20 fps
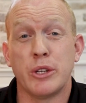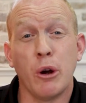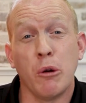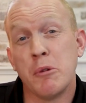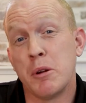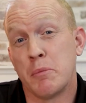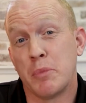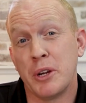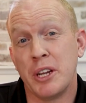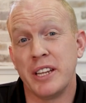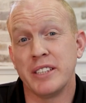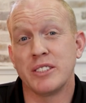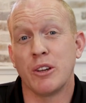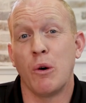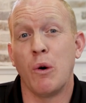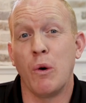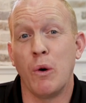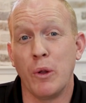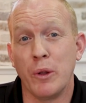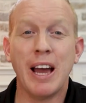the Doberman breed as a
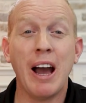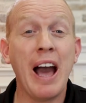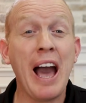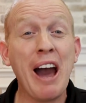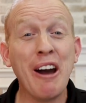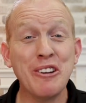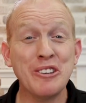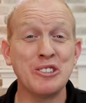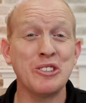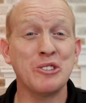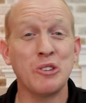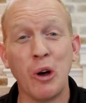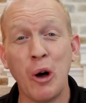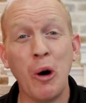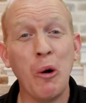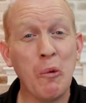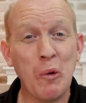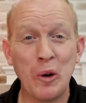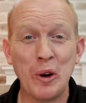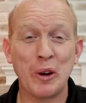whole. Now, how does this
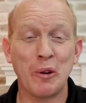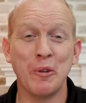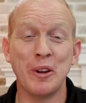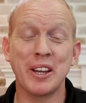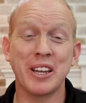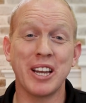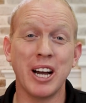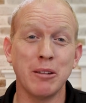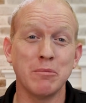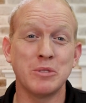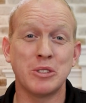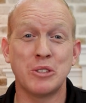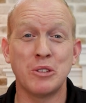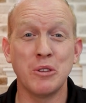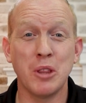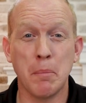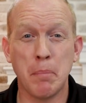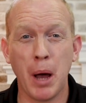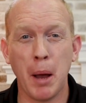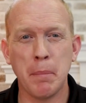all work when it comes
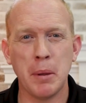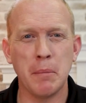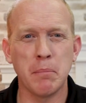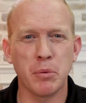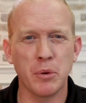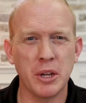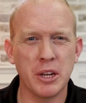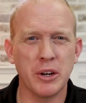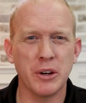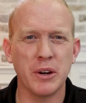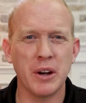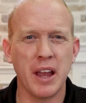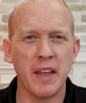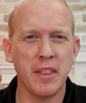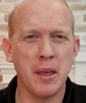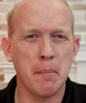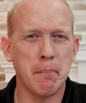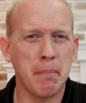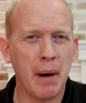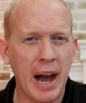to the puppy breeder
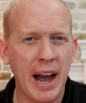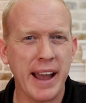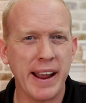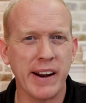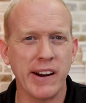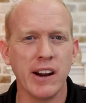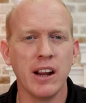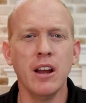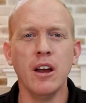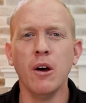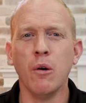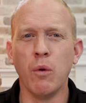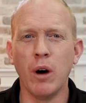and the buyer?